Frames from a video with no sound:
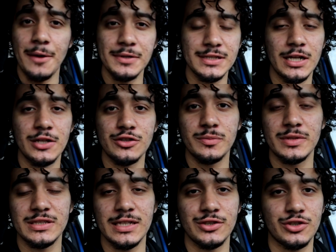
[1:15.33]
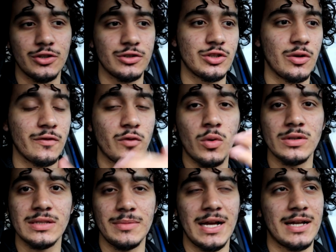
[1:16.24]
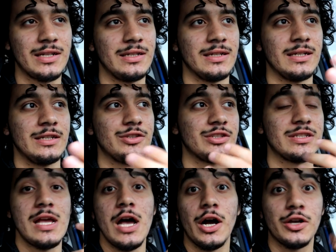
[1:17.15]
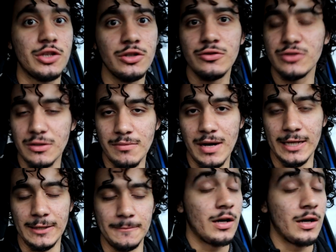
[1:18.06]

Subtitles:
I wasn't 100% sure, so of course I'm not gonna just accuse somebody.